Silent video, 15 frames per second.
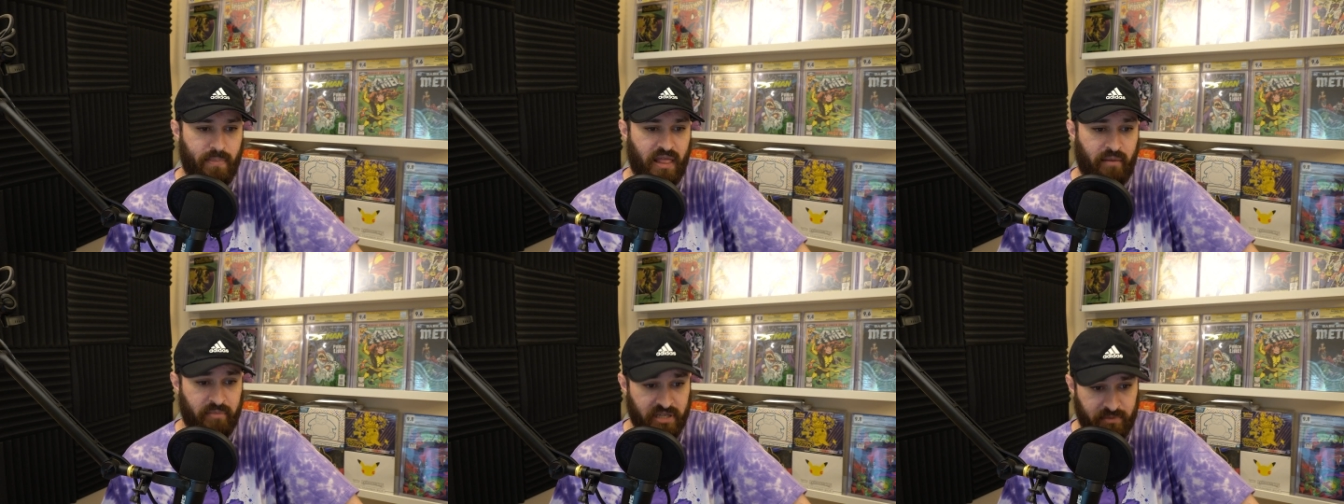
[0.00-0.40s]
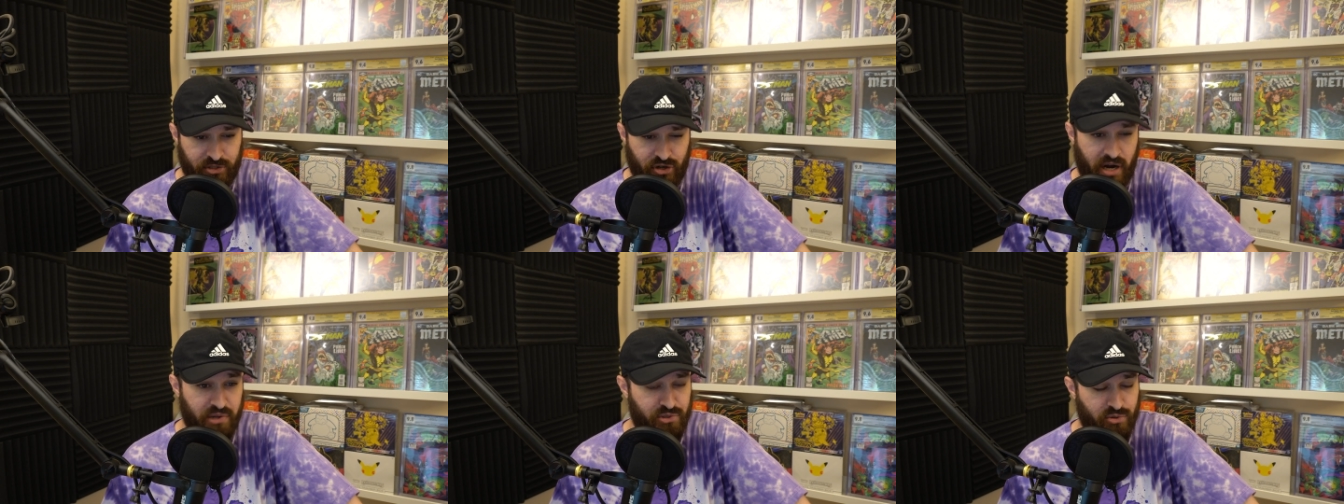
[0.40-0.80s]
I'm going to
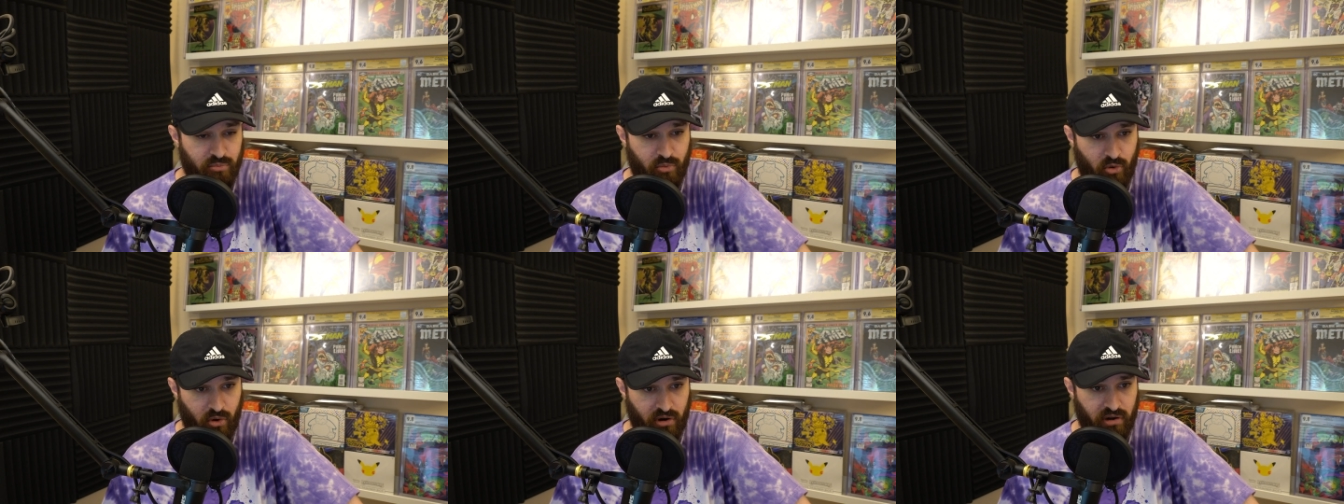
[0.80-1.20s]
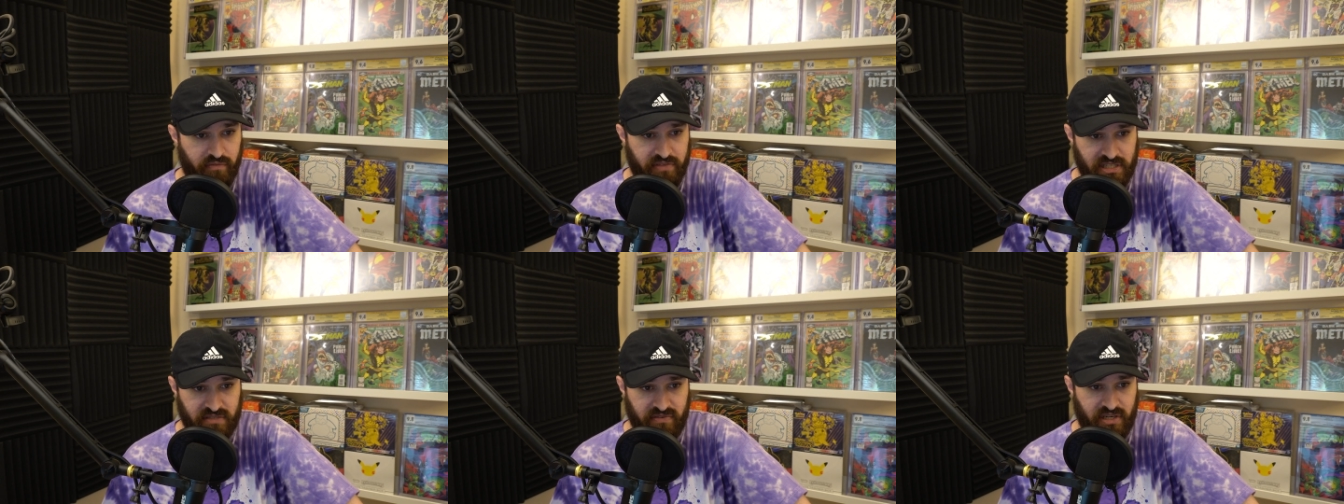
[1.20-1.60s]
try to do more of
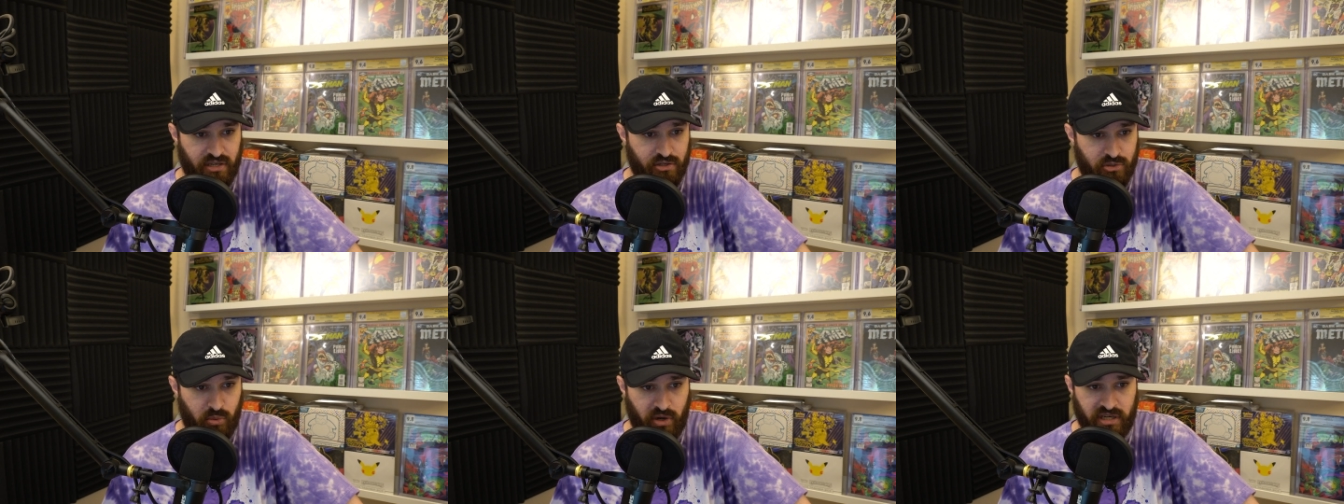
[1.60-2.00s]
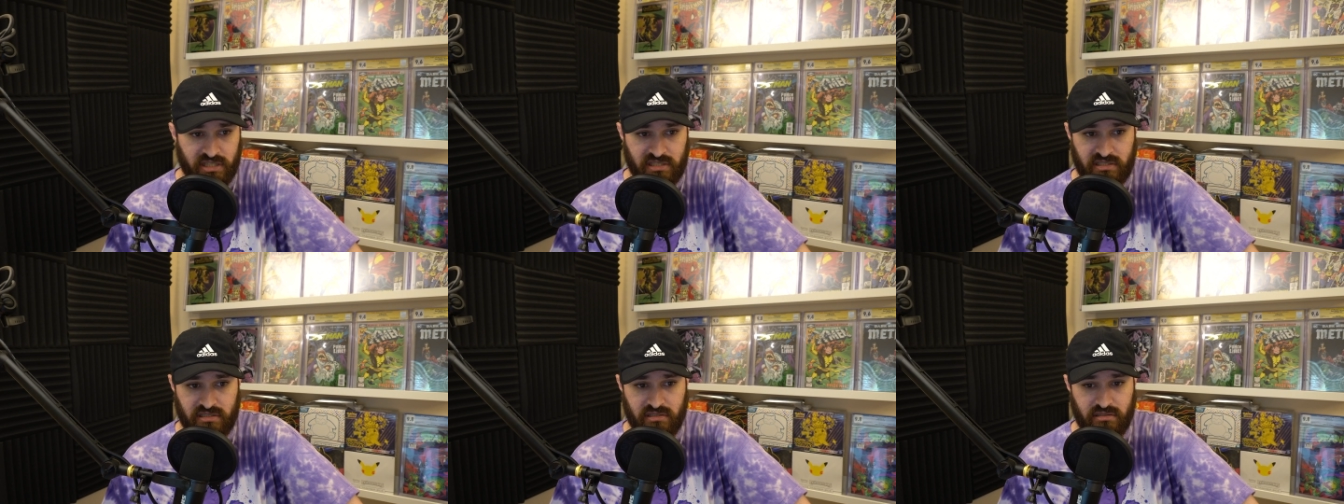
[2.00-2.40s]
these videos where I
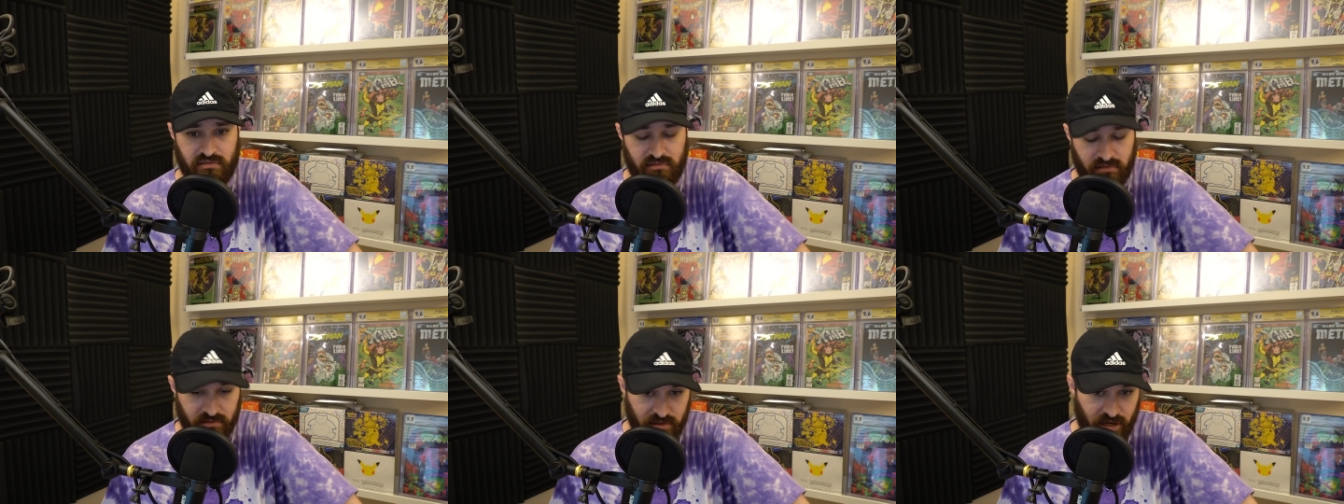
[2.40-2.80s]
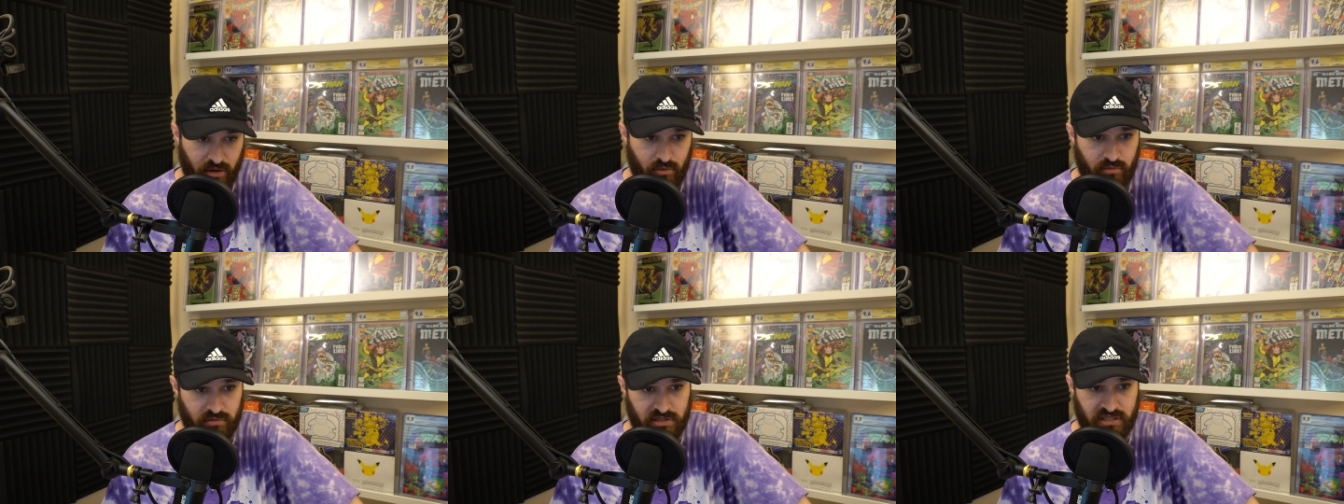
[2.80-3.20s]
just
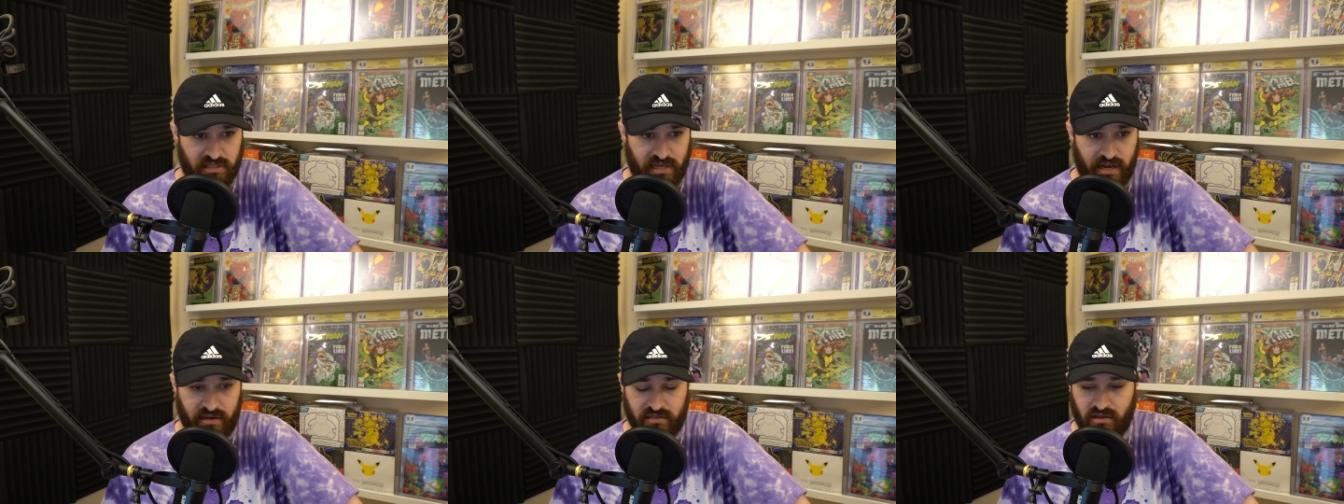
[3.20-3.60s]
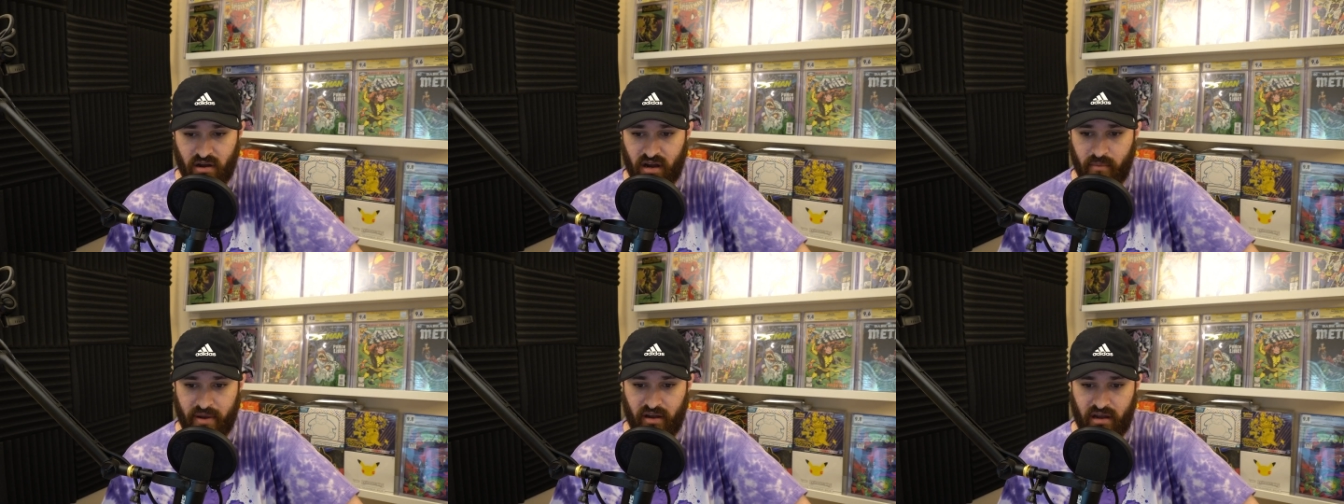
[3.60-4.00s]
sit down and
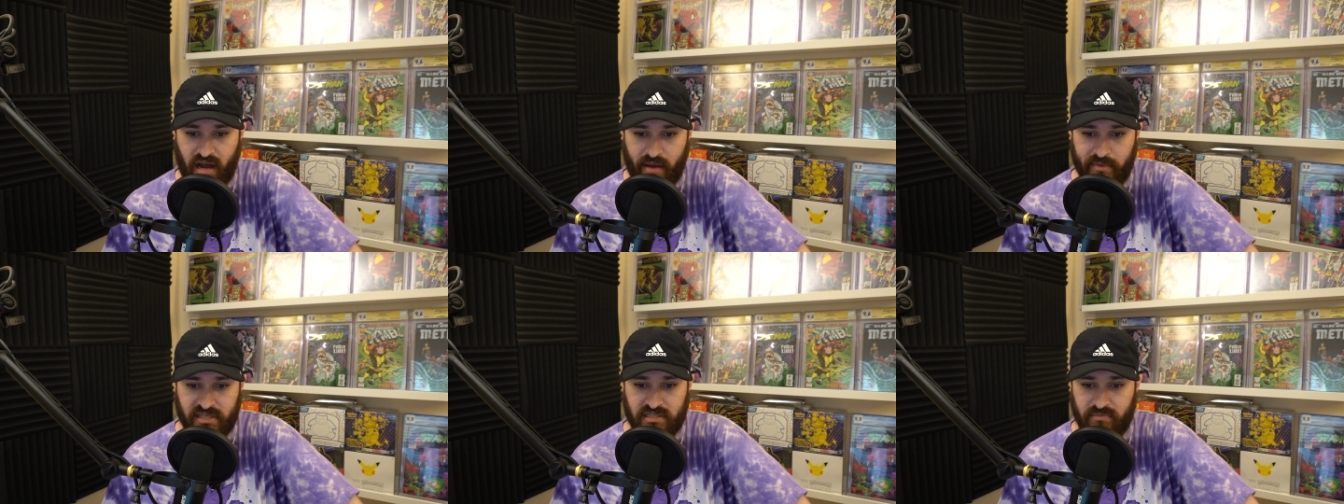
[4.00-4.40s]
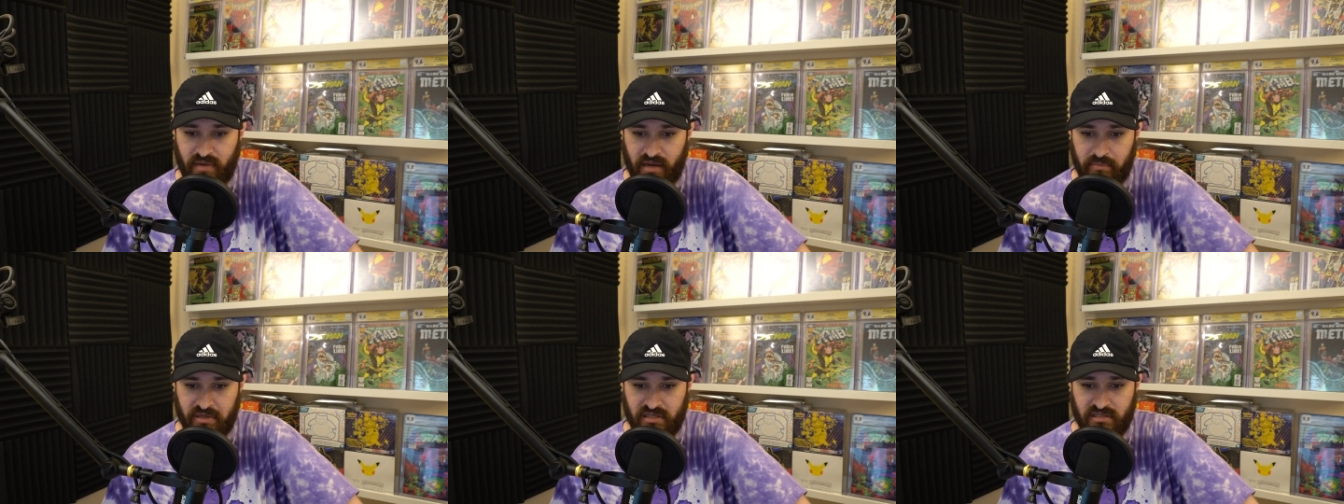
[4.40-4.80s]
talk about comics and
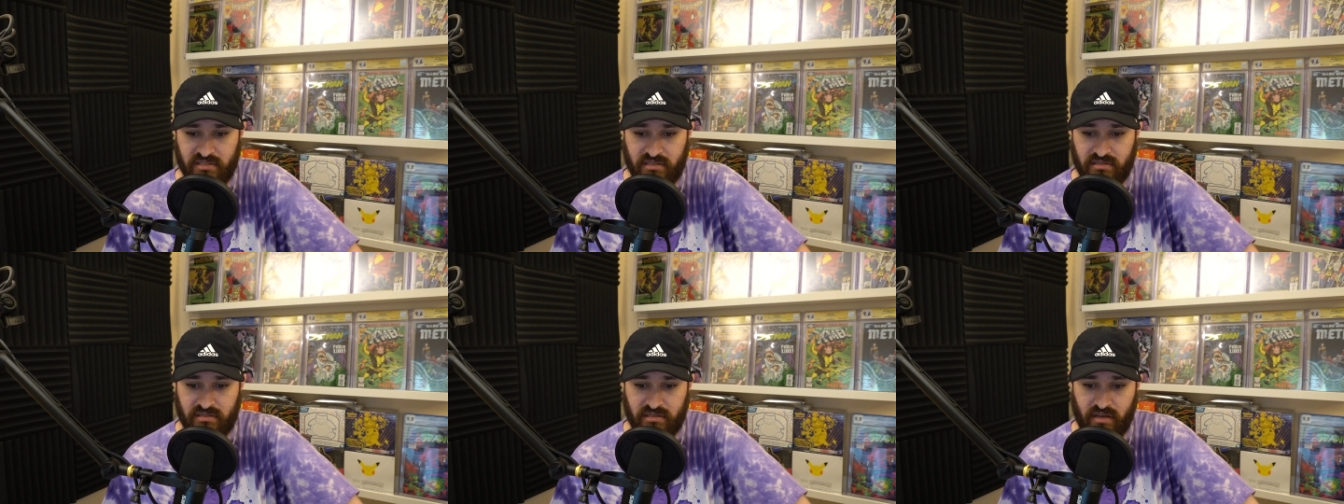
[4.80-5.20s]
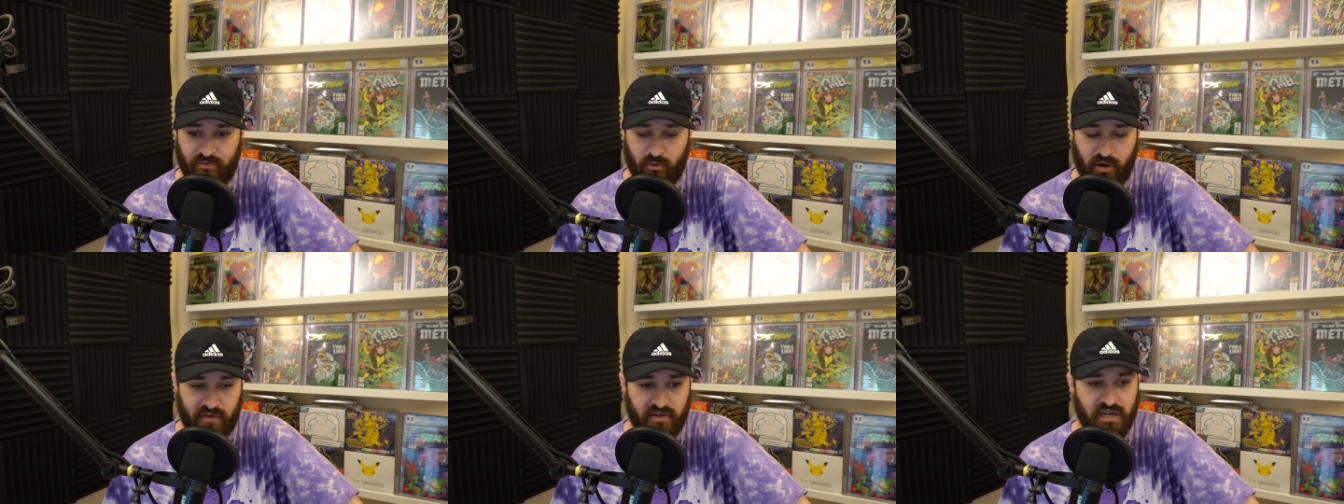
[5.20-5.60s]
my opinions and stuff
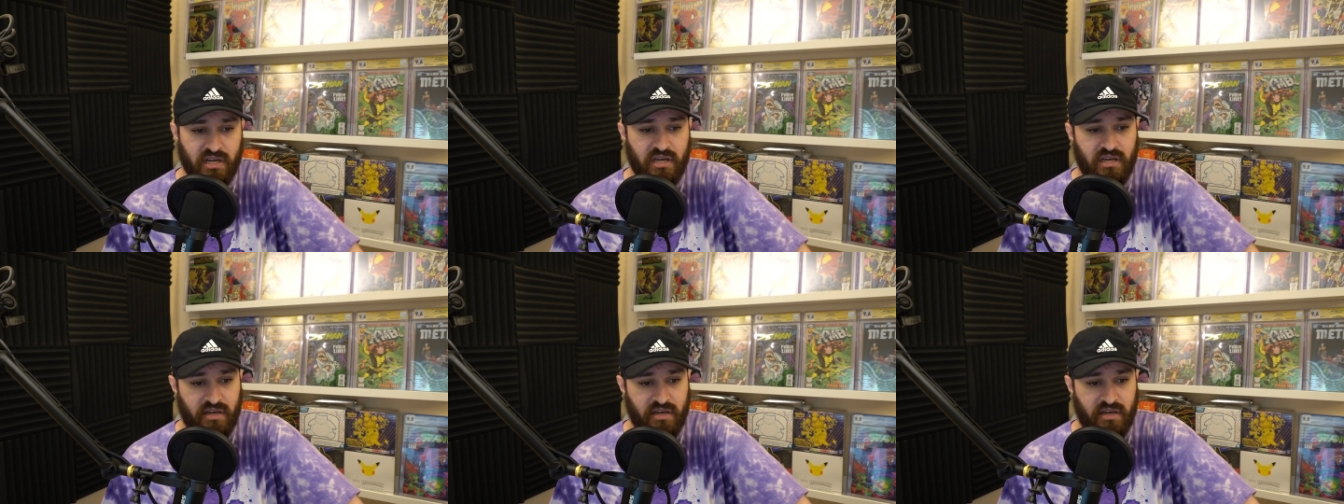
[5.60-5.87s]
or whatever.